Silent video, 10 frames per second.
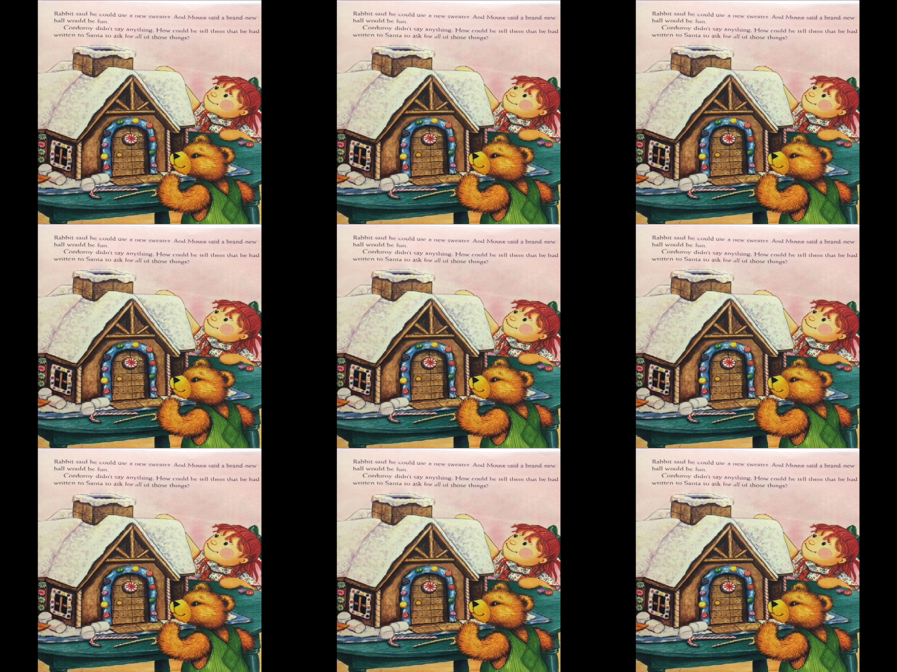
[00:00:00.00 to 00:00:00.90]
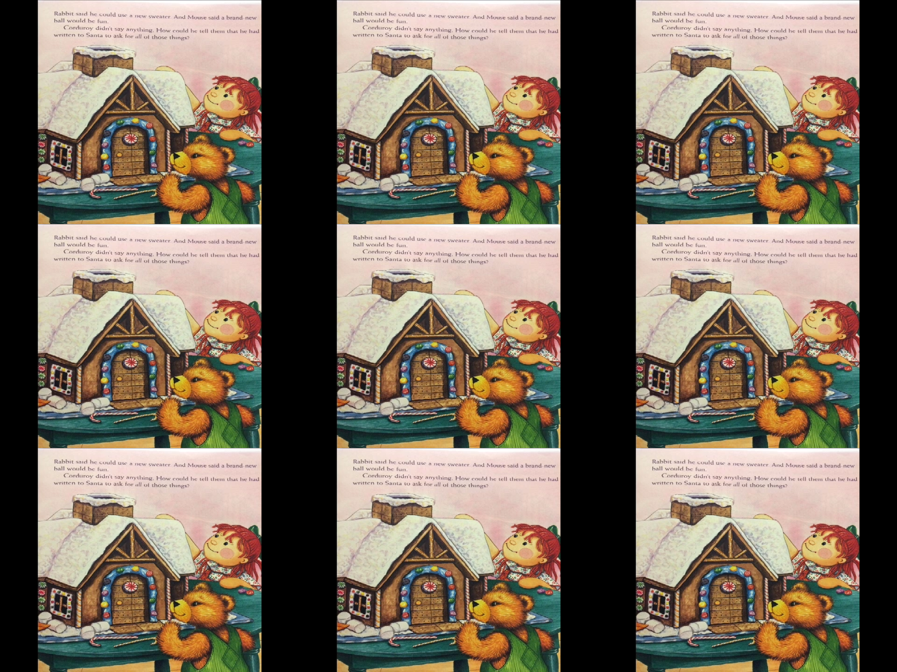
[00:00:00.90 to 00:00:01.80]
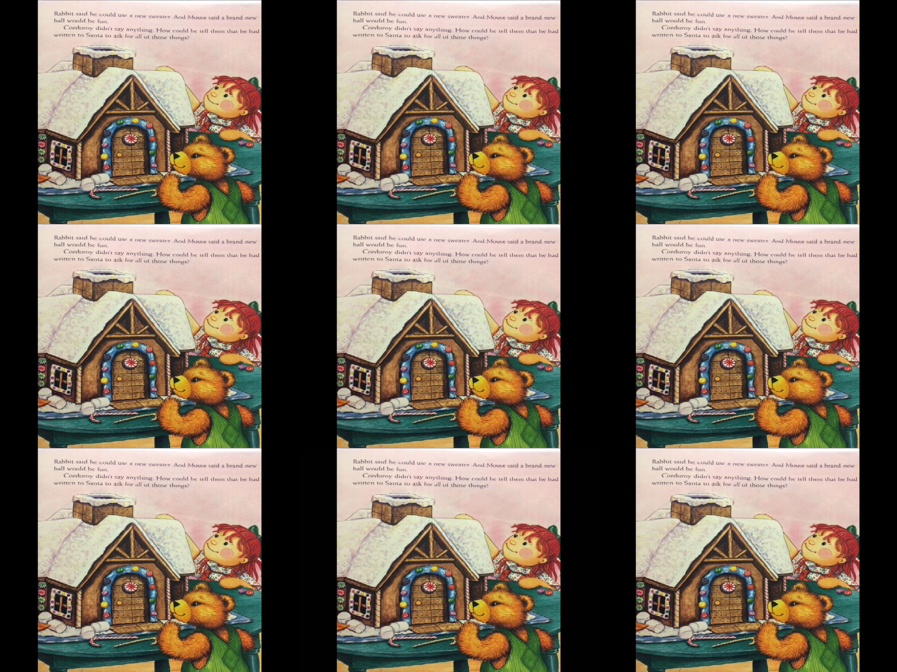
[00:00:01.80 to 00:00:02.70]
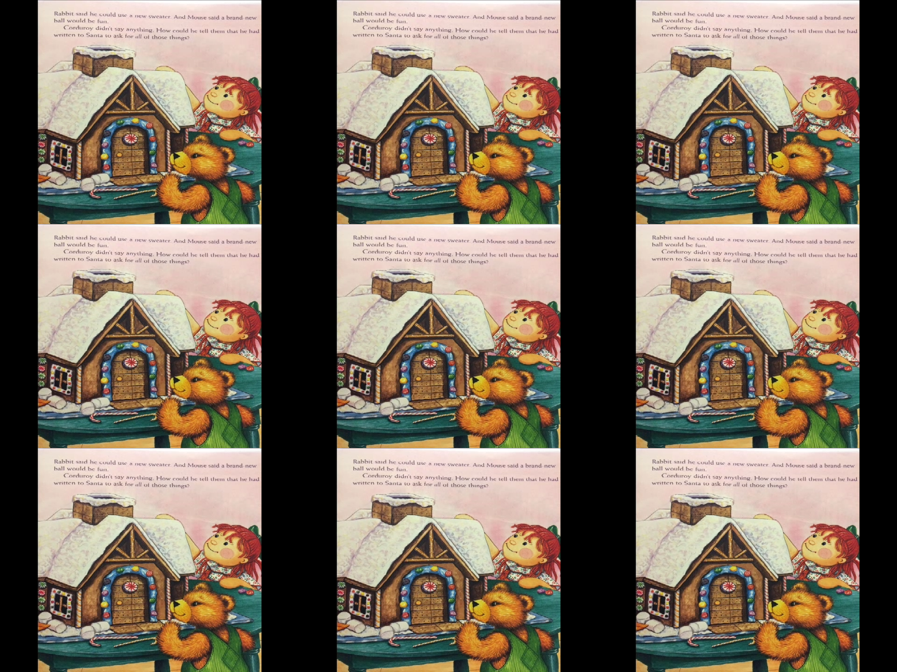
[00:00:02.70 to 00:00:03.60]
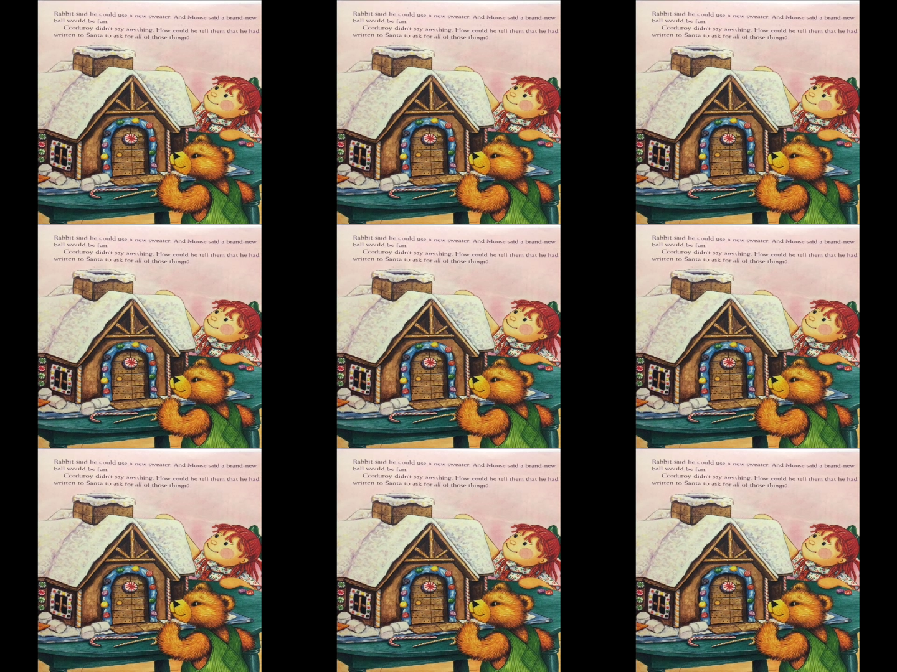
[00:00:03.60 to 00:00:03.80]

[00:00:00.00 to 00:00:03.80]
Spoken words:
Nobody's mouth can be seen.